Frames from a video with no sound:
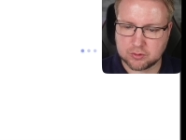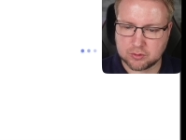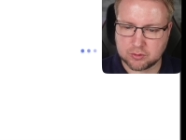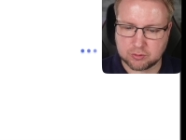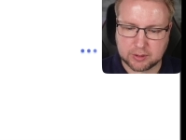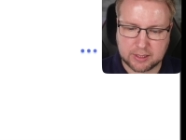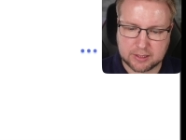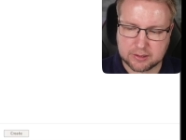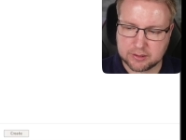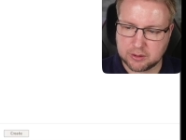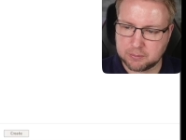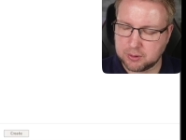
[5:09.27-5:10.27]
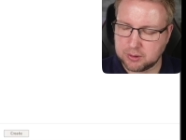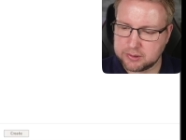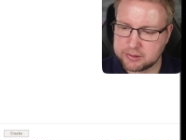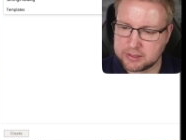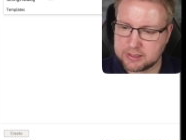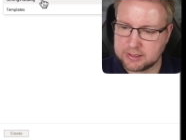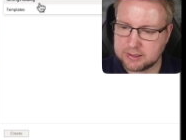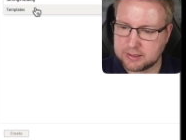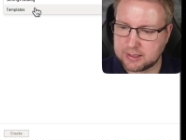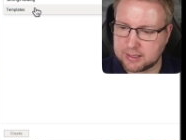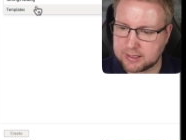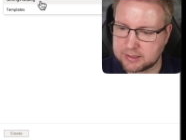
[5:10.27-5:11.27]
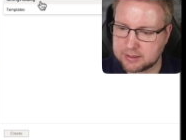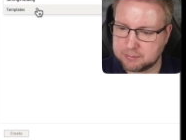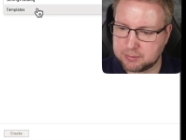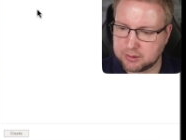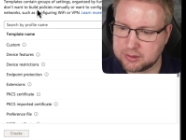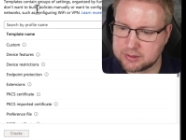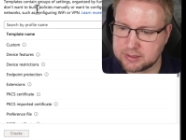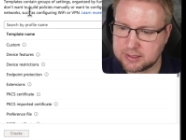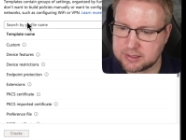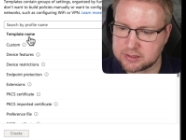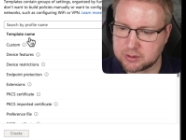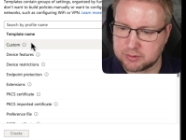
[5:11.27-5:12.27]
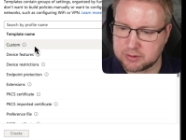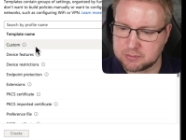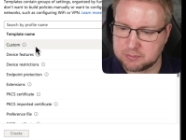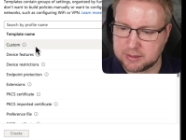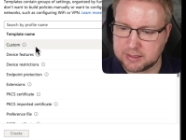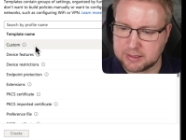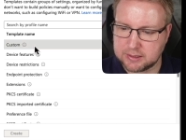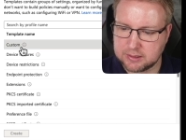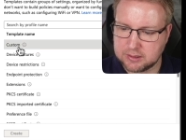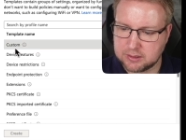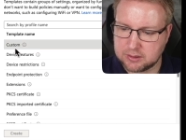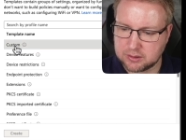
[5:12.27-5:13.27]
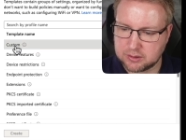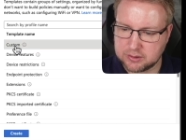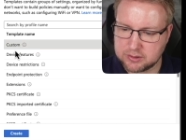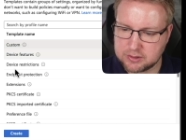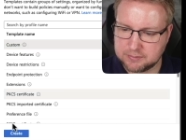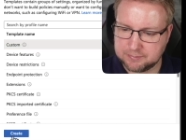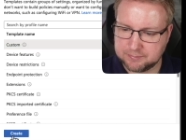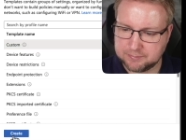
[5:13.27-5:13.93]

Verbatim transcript: create a new policy, and the policy is going to be custom